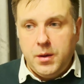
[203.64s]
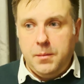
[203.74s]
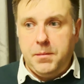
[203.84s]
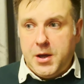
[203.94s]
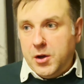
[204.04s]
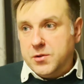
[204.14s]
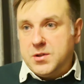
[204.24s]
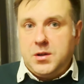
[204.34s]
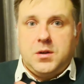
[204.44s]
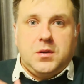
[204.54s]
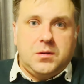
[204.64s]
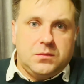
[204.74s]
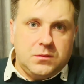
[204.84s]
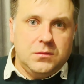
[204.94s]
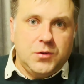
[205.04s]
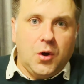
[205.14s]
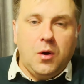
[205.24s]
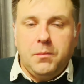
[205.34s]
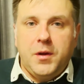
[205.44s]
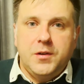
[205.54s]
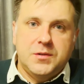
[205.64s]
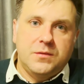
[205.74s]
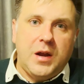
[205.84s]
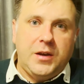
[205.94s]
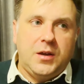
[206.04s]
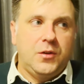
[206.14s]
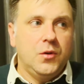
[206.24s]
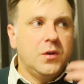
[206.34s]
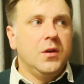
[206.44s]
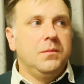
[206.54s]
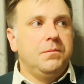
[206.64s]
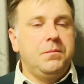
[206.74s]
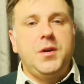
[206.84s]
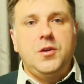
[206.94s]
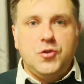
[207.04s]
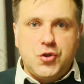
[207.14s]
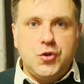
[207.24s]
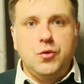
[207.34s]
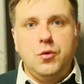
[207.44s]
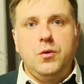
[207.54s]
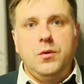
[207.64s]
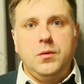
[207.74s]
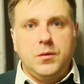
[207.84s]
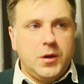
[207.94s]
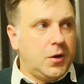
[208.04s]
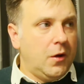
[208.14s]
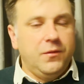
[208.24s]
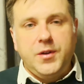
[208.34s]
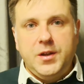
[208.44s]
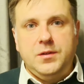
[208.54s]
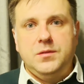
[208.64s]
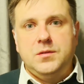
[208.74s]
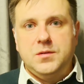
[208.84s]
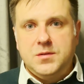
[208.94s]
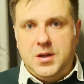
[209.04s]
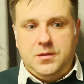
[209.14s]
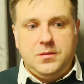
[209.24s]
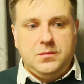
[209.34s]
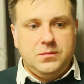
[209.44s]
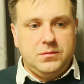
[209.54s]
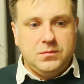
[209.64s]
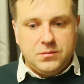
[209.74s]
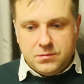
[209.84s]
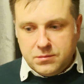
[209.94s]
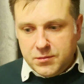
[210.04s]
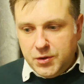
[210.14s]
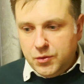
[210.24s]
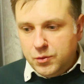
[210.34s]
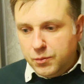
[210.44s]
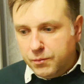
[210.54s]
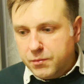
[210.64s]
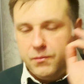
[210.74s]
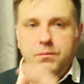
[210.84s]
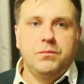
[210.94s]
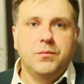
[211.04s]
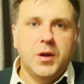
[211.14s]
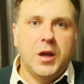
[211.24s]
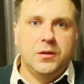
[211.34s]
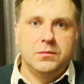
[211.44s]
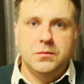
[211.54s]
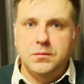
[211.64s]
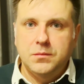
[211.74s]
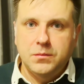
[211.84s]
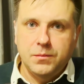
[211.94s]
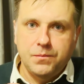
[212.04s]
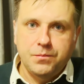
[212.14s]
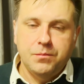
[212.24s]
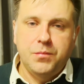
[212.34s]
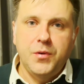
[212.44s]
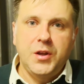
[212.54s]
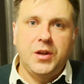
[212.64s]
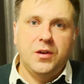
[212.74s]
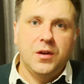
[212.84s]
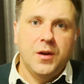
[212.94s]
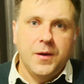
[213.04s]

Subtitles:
because the DOM is ready. You can be sure, confident that you can pretty